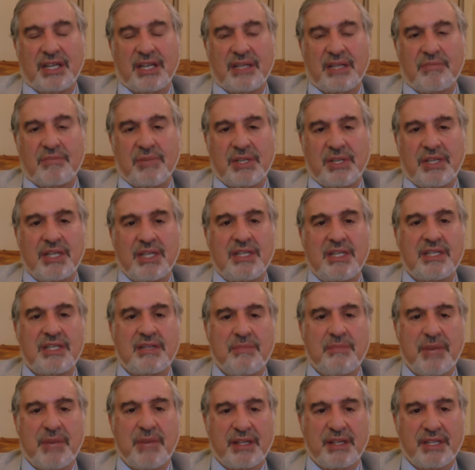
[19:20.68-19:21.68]
it is
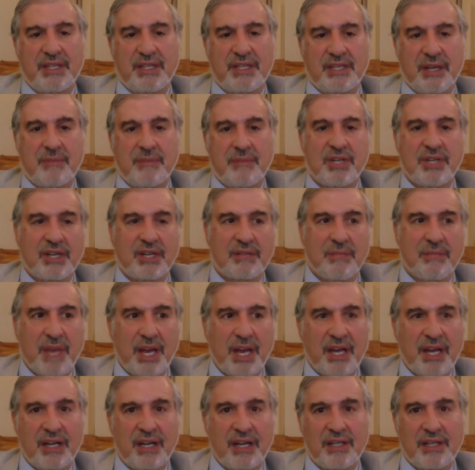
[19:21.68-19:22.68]
expertise about the
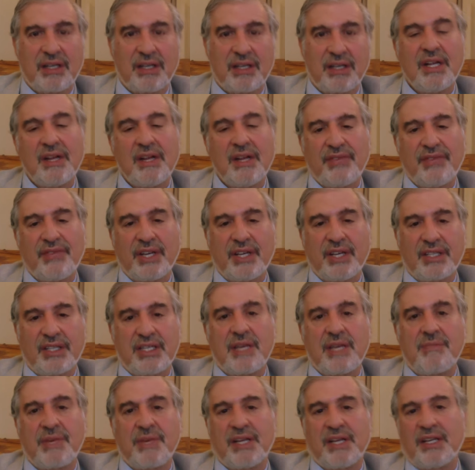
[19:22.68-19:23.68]
subject matter.
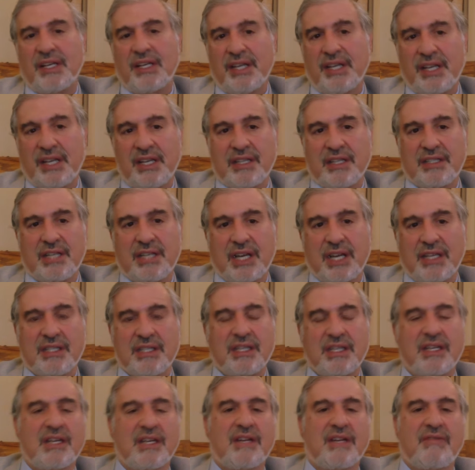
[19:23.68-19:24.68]
Typically it
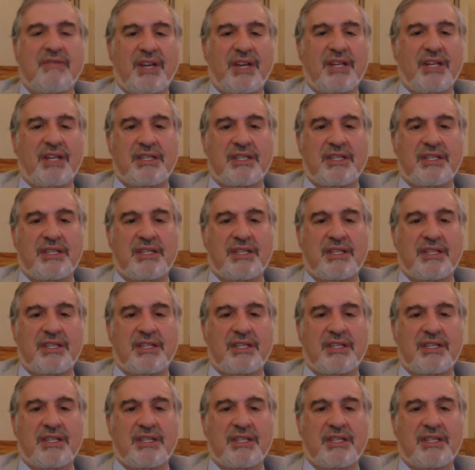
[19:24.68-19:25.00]
takes an